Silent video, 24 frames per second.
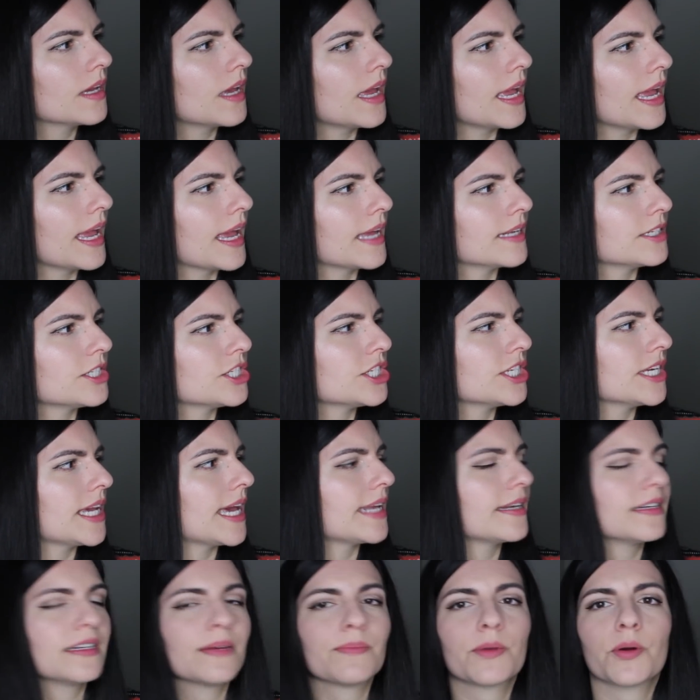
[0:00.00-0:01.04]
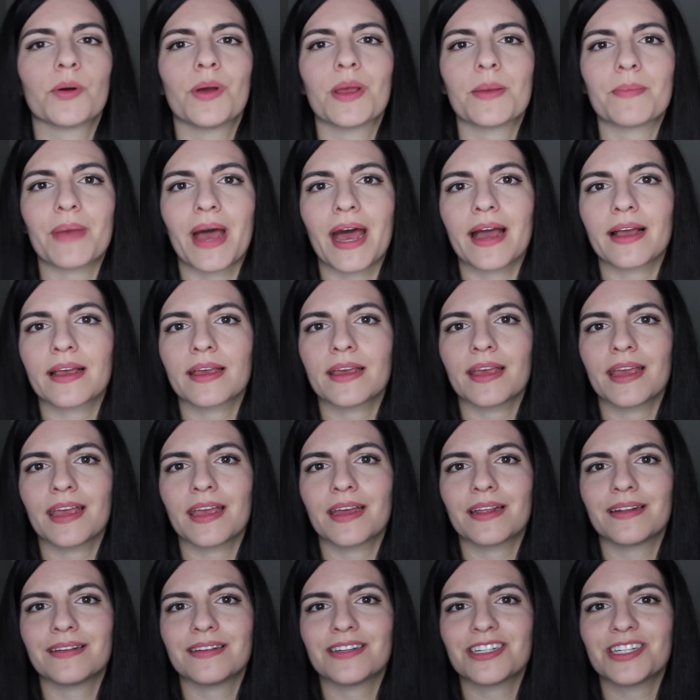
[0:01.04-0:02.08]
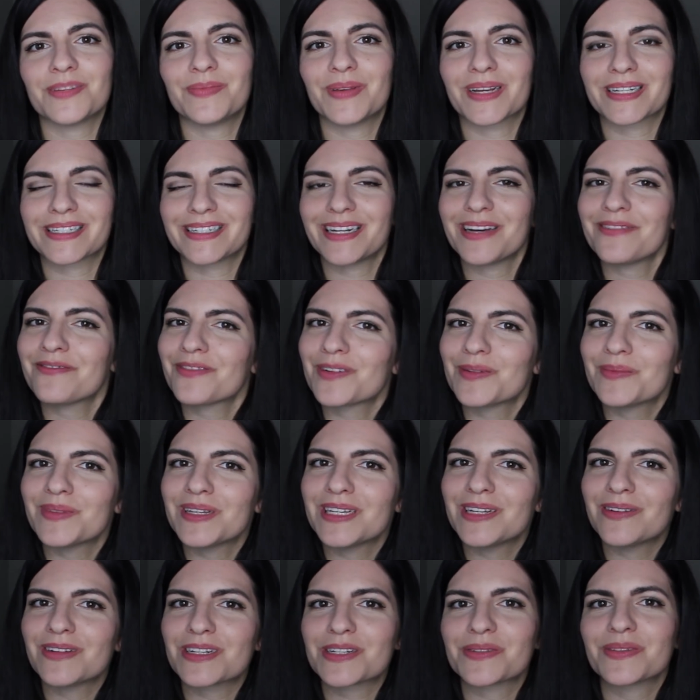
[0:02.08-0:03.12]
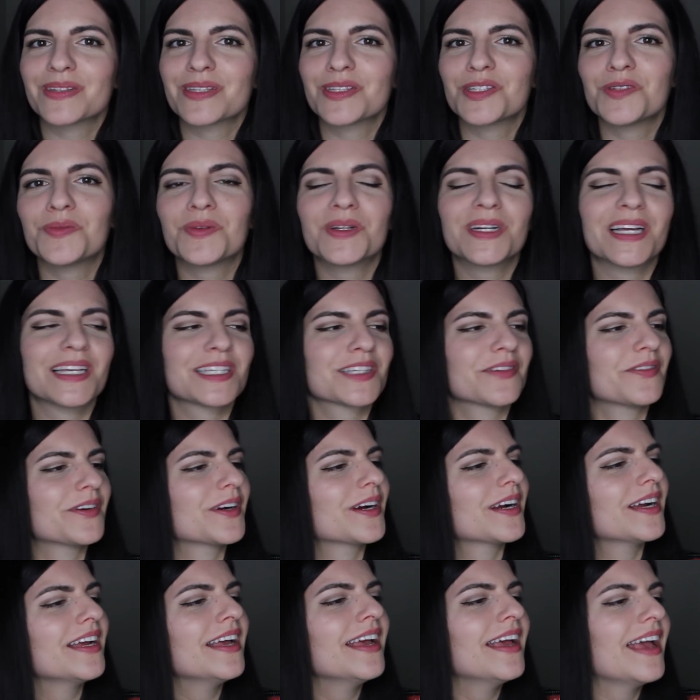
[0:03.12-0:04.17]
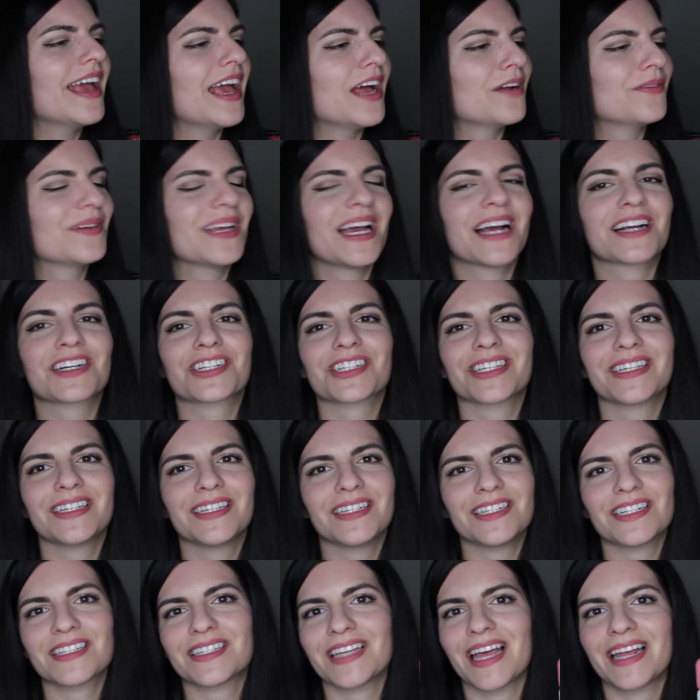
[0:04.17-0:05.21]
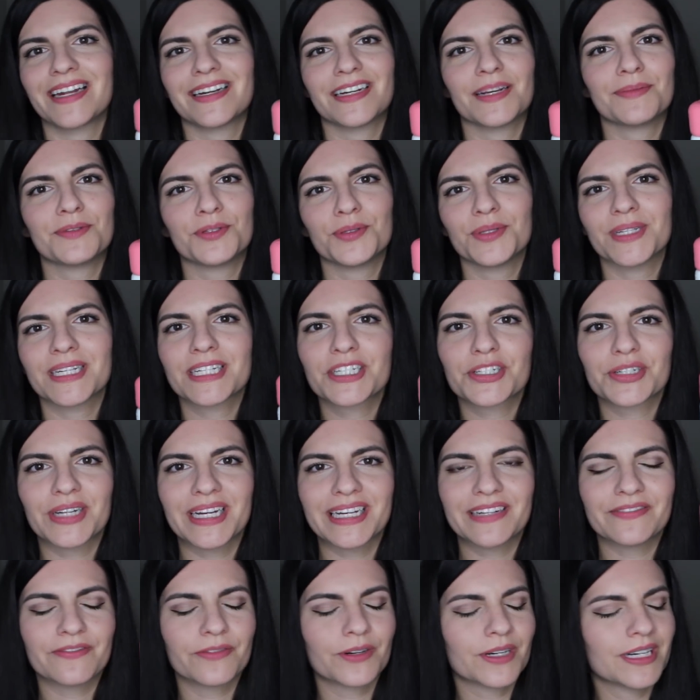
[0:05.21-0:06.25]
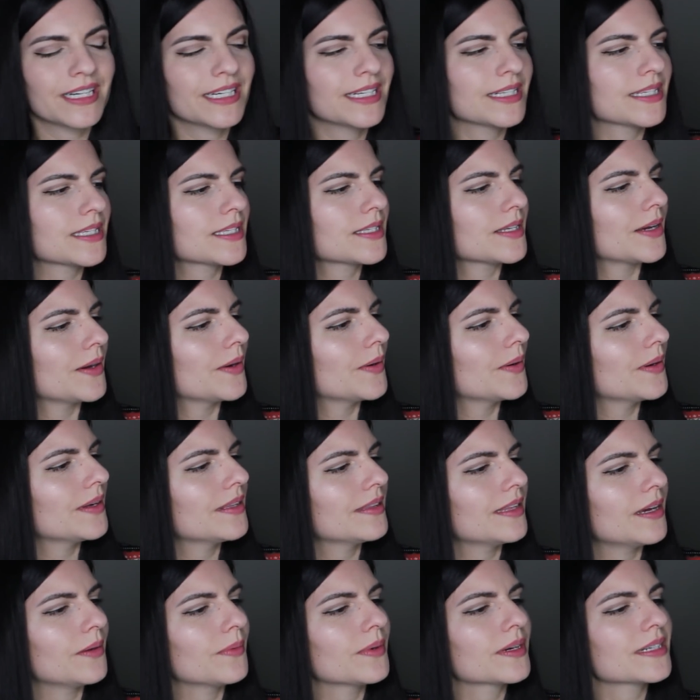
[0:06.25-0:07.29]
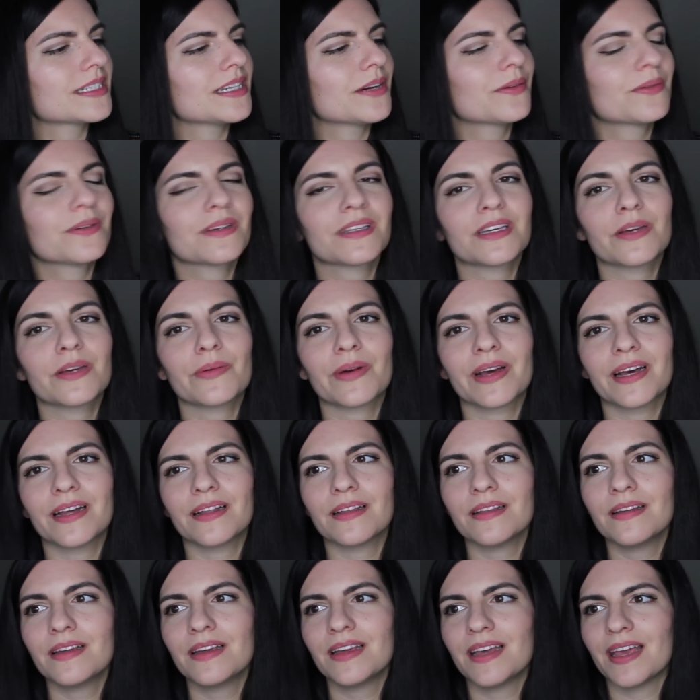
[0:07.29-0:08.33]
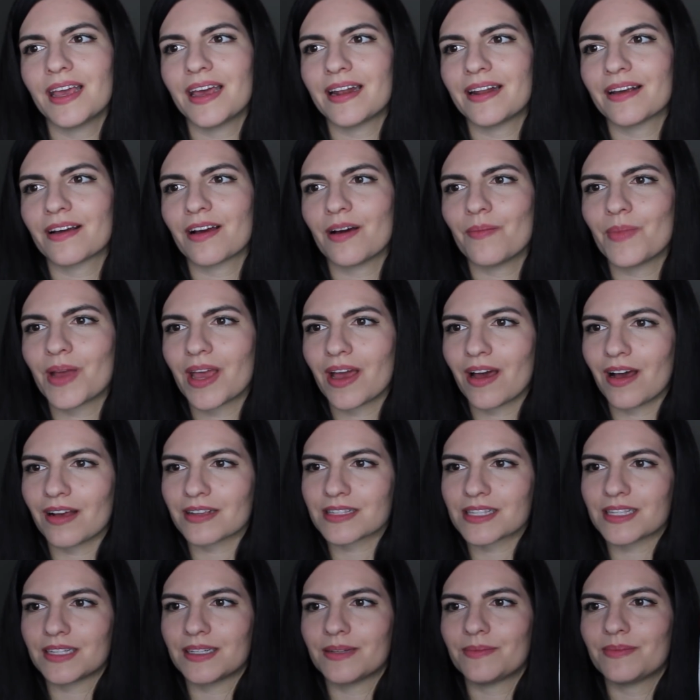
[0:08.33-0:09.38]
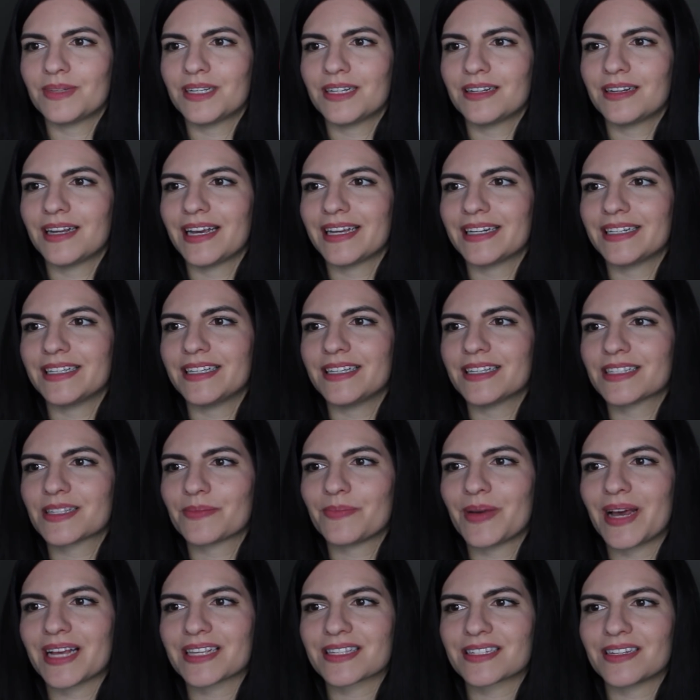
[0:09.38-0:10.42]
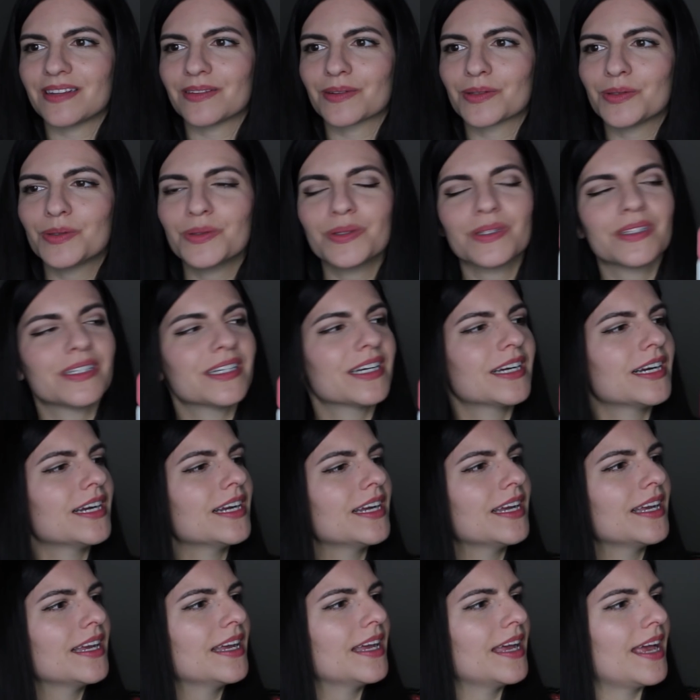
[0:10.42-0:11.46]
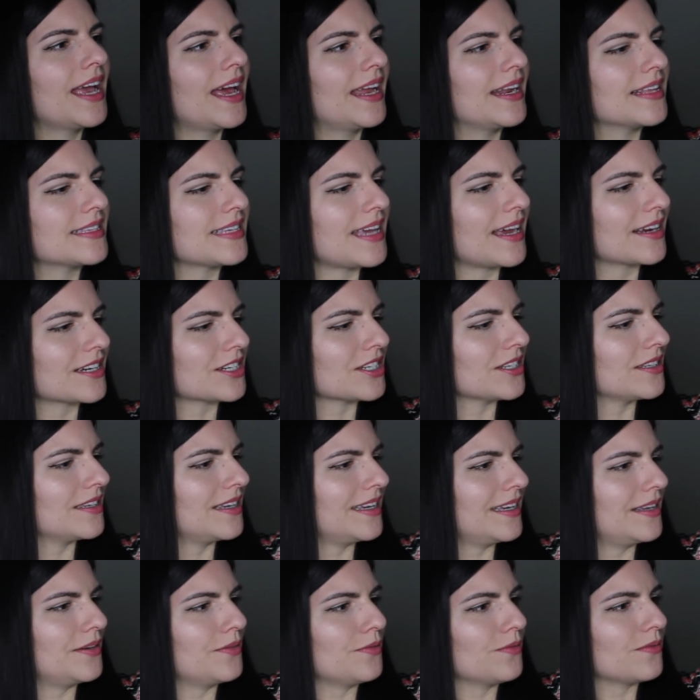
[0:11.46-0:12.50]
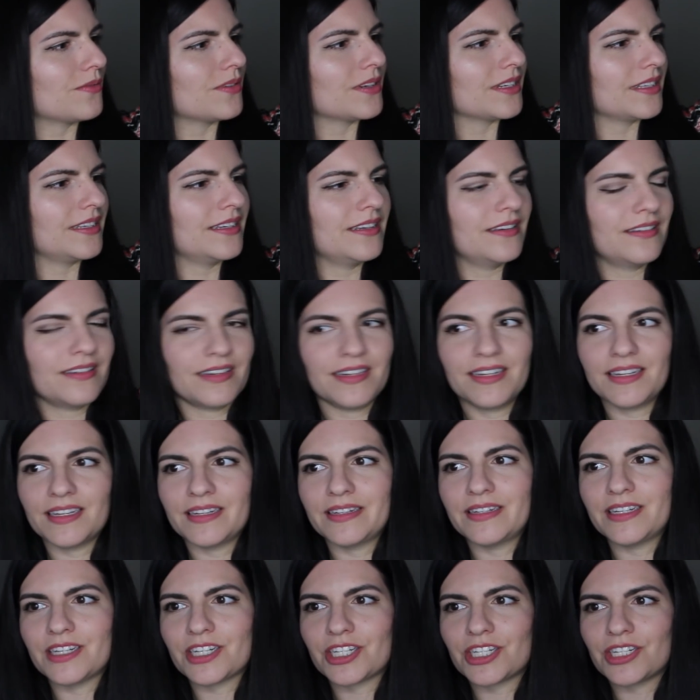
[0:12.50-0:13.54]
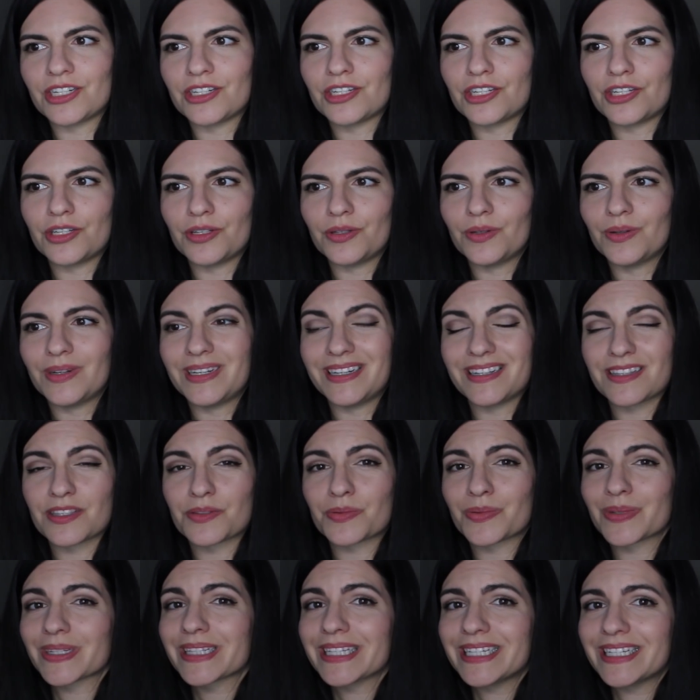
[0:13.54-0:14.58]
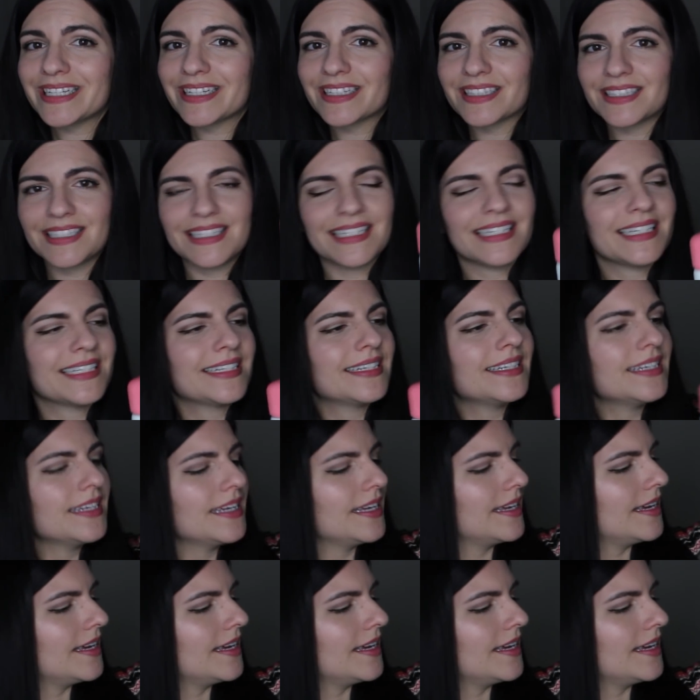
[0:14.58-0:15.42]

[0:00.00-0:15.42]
And she ended up going back and she picked it up for me, which was super nice of her, and we actually just ended up doing a trade for it, so that worked out really well. And I got my awesome 90s pastel cooler, and it's actually in really good condition too, and it's really clean.